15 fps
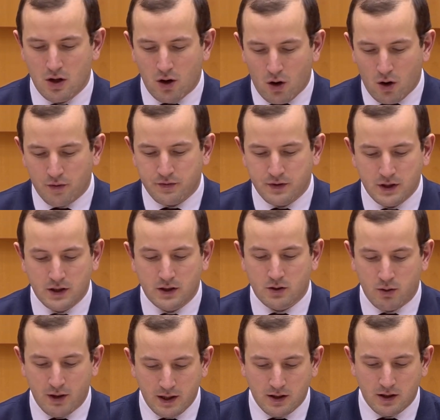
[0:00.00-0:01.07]
of the
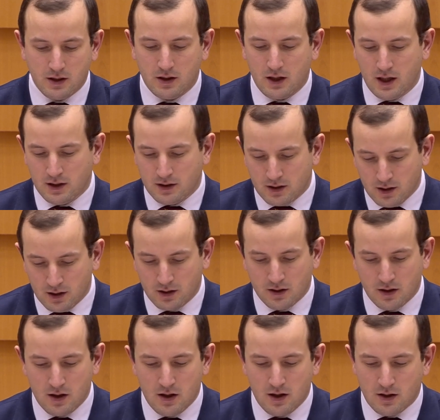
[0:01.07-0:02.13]
2018
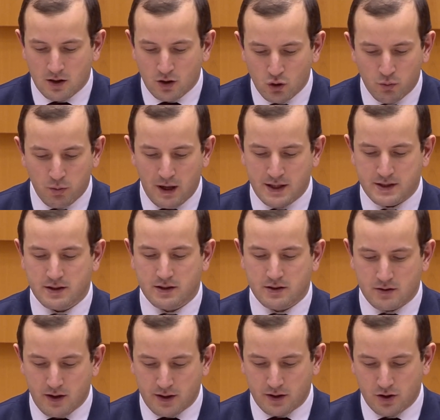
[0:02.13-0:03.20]
EU Plastic
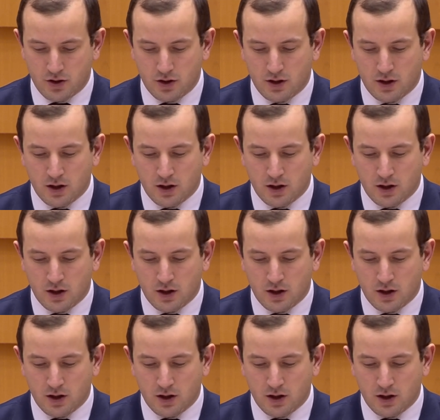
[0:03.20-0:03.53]
Strategy,